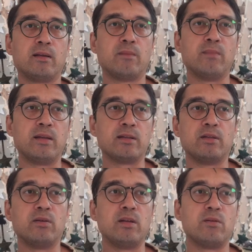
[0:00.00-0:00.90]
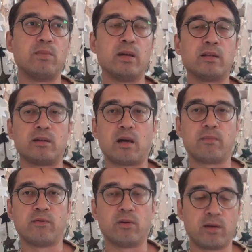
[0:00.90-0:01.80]
That means that you need to be at the
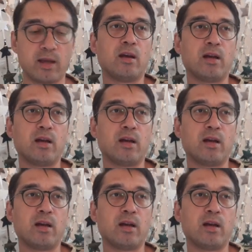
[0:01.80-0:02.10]
top of your game.